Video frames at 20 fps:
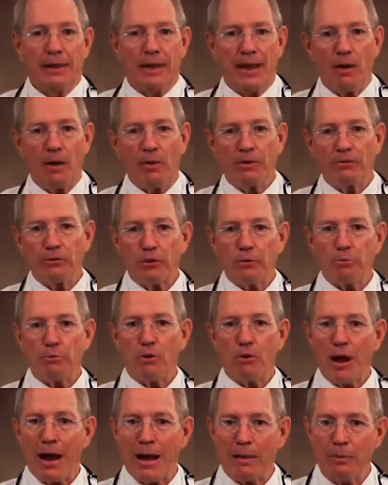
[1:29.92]
However, the
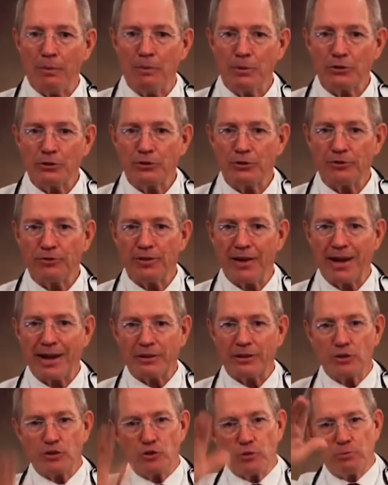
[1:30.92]
problem is the
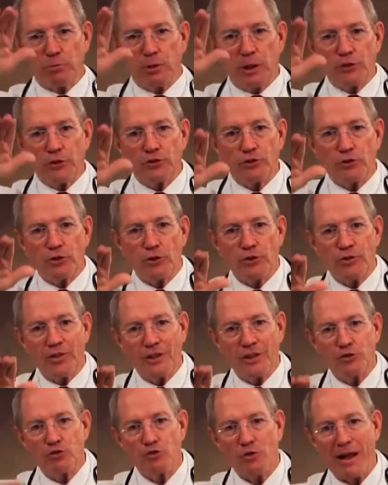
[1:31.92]
fact that your blood sugar
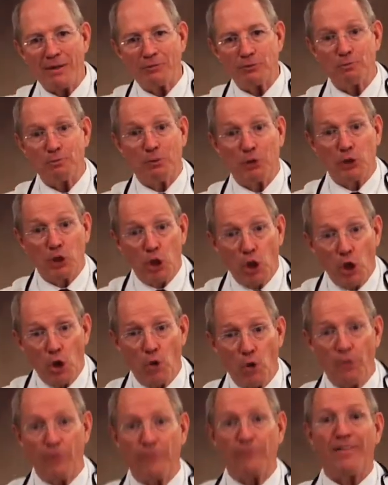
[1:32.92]
then drops
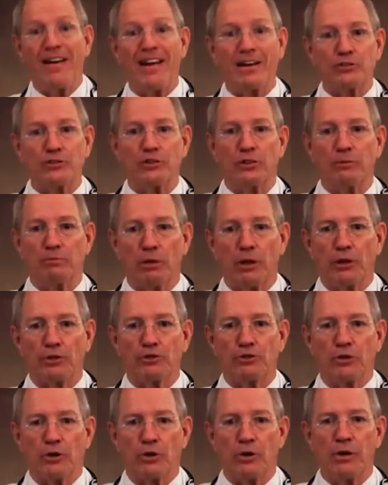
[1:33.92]
below the fasting
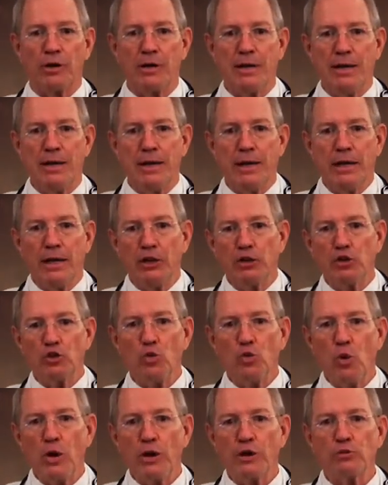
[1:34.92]
blood sugar
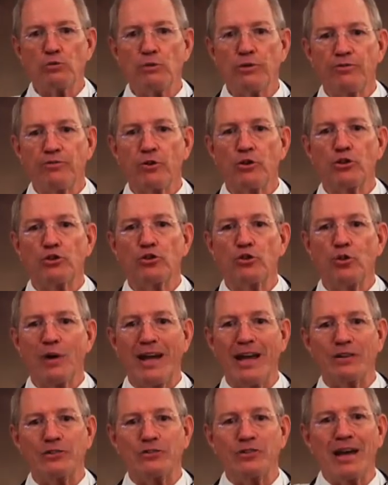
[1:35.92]
into what is referred to
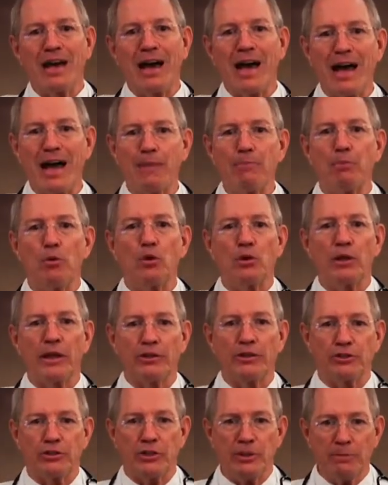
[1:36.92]
as the
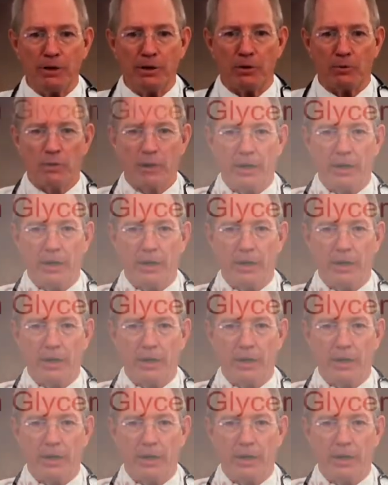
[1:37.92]
hypoglycemic